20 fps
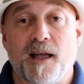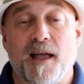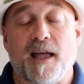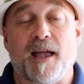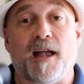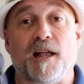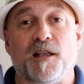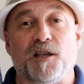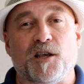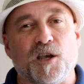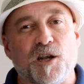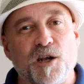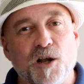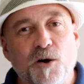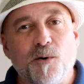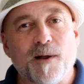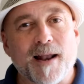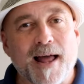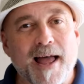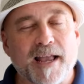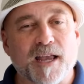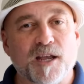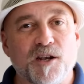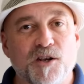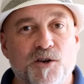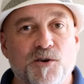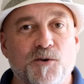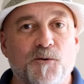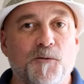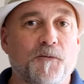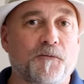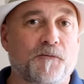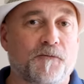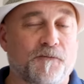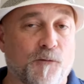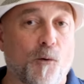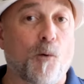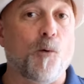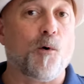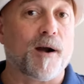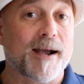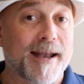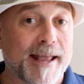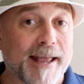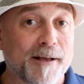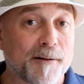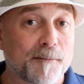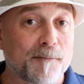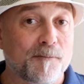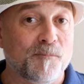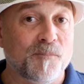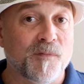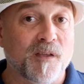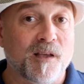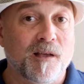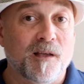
And you know what I can do for him?